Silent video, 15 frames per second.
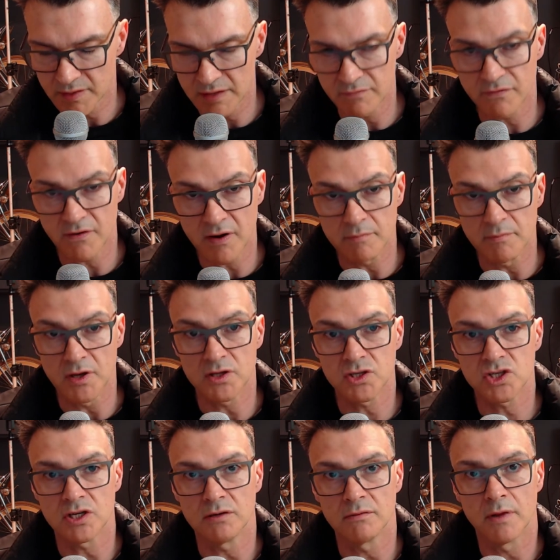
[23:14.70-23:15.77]
very
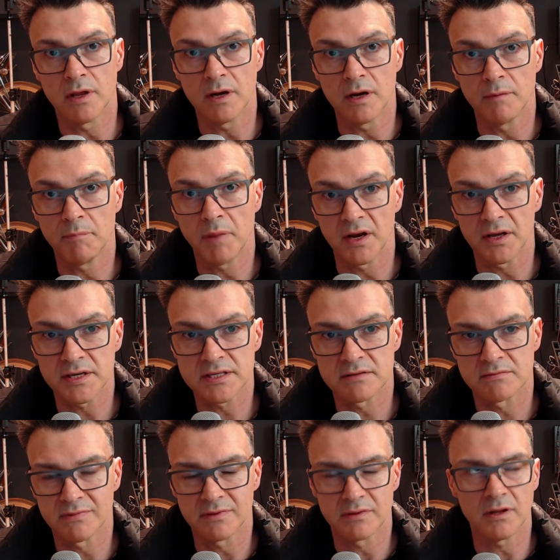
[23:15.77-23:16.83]
much in a Pollock,
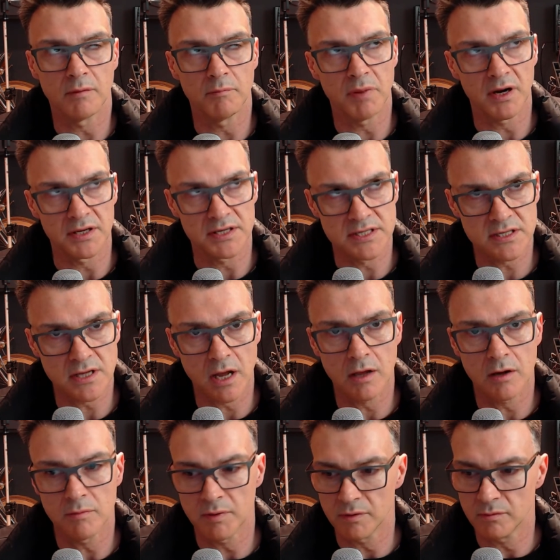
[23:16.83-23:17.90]
not Pollock
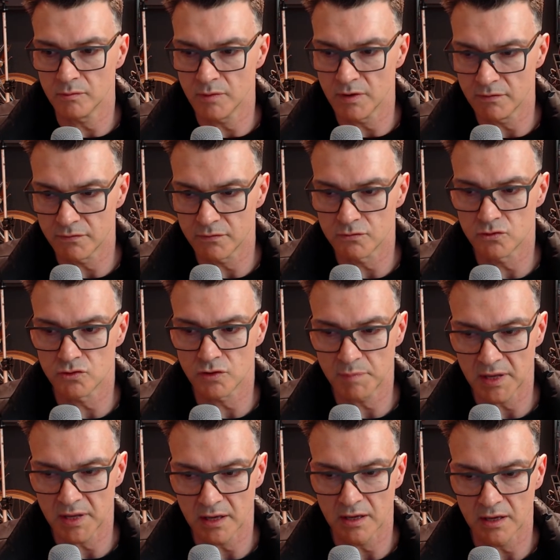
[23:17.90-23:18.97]
style, but with
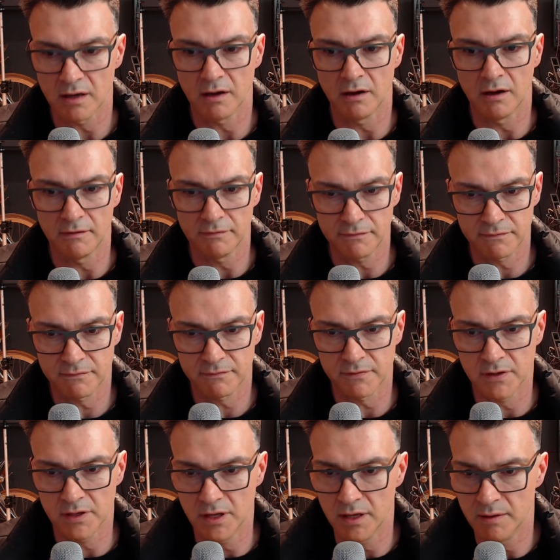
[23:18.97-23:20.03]
dripping off
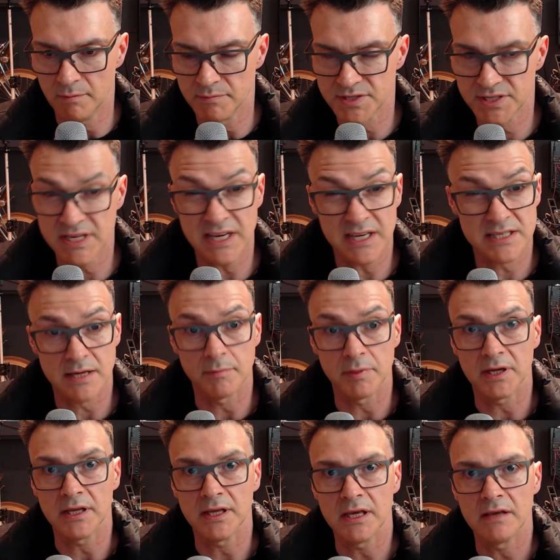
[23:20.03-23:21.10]
sticks, I
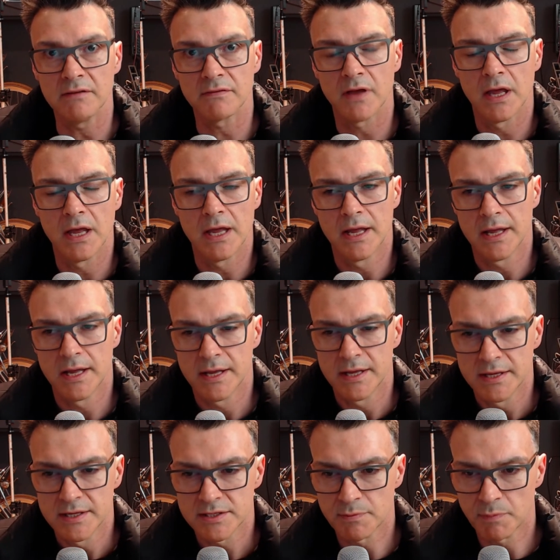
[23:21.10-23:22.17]
believe.
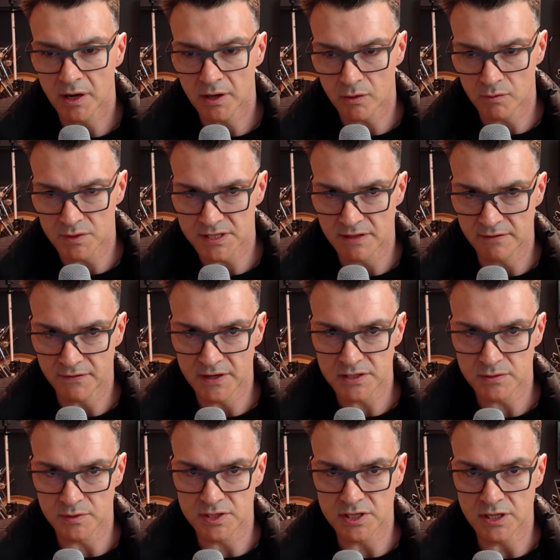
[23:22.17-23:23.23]
So Pollock wasn't the
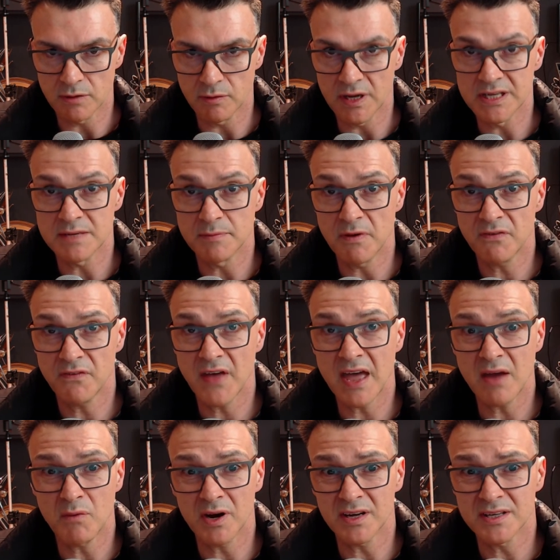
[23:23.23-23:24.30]
first one to do it. And to be
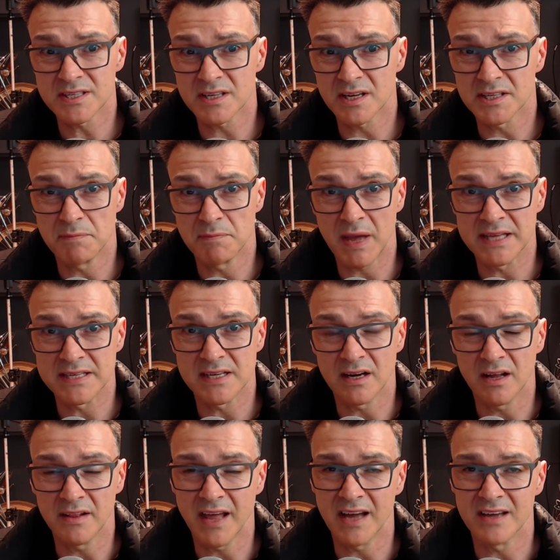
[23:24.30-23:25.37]
fair, when I started painting
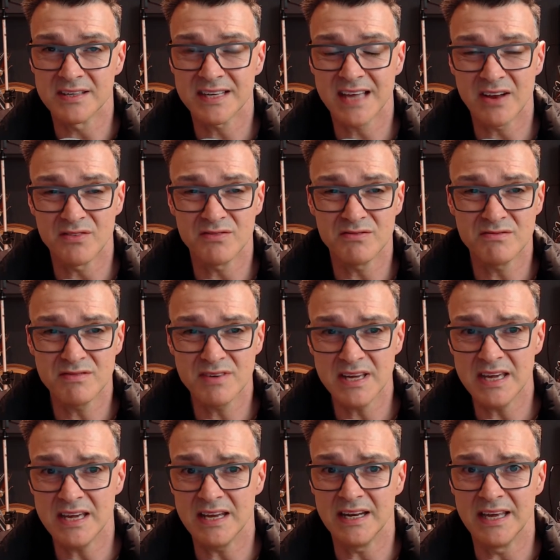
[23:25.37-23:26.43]
like that, I used to get
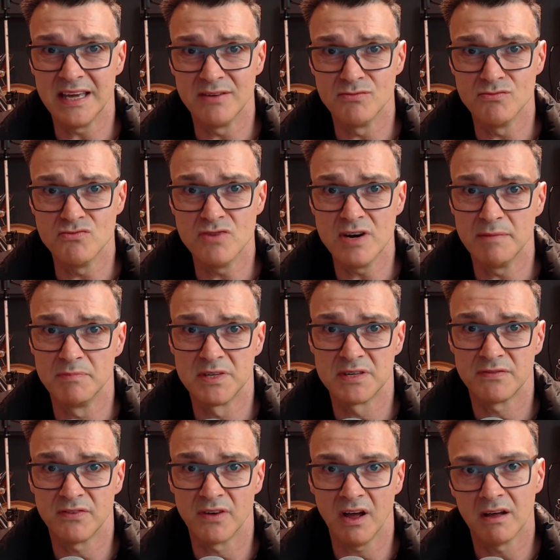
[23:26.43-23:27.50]
really ribbed for,